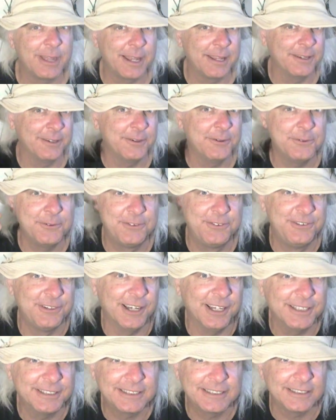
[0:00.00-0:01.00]
that you
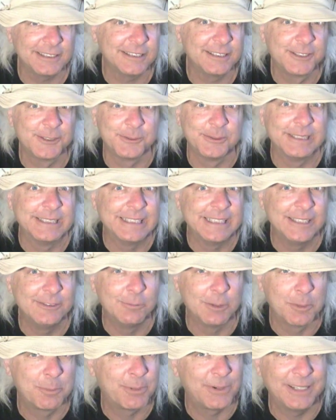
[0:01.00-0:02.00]
just
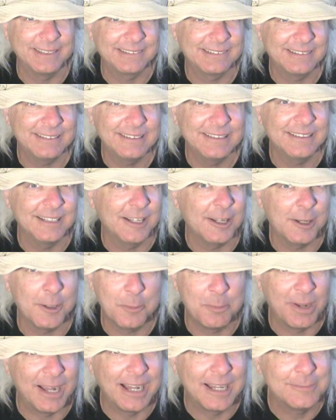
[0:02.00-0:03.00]
agreed with President
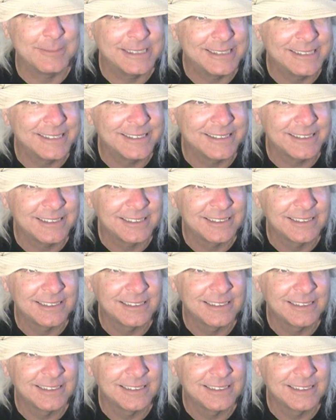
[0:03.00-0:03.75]
Obama?